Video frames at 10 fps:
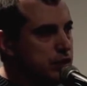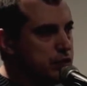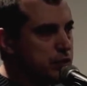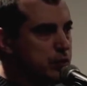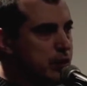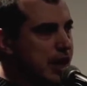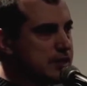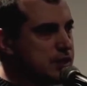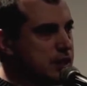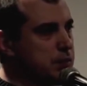through a
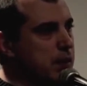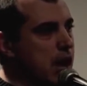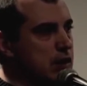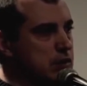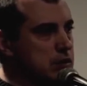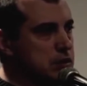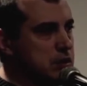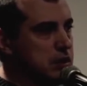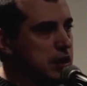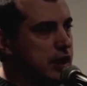plastic bottle.
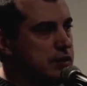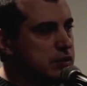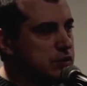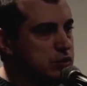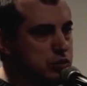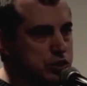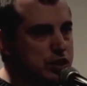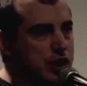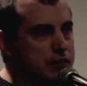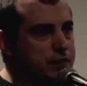And you
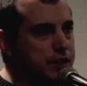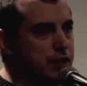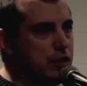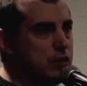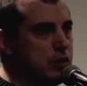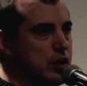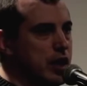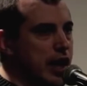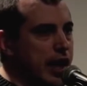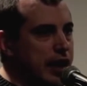see that video,
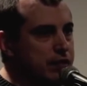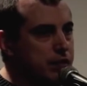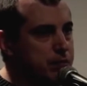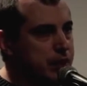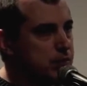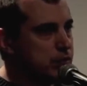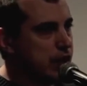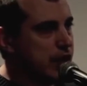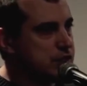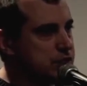and the beam of
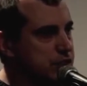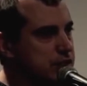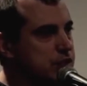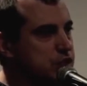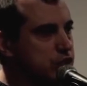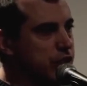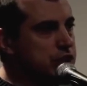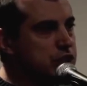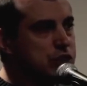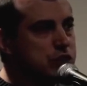light suddenly
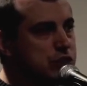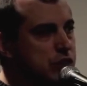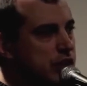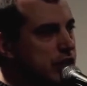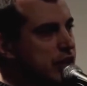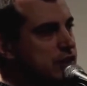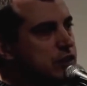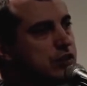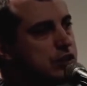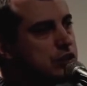changes
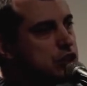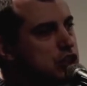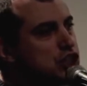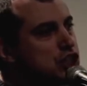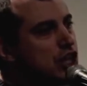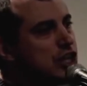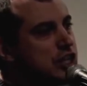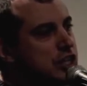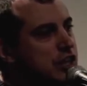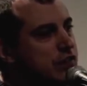into this
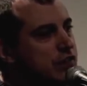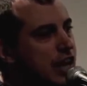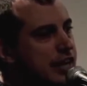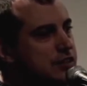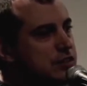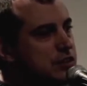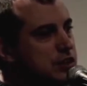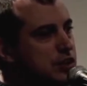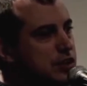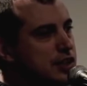chunk of light
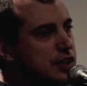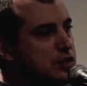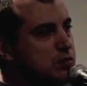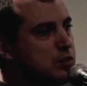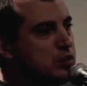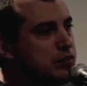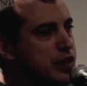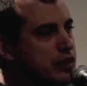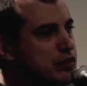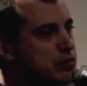that is
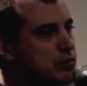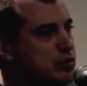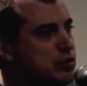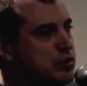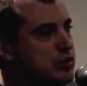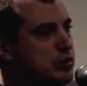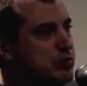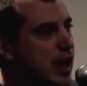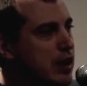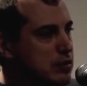moving through the
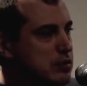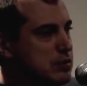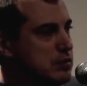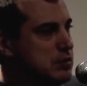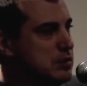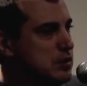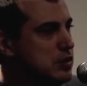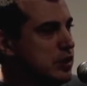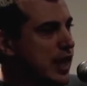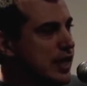bottle.
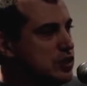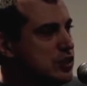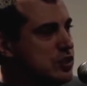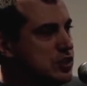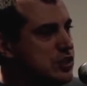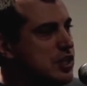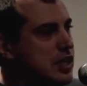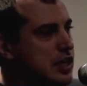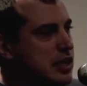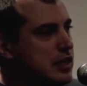You can actually
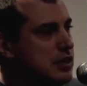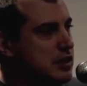see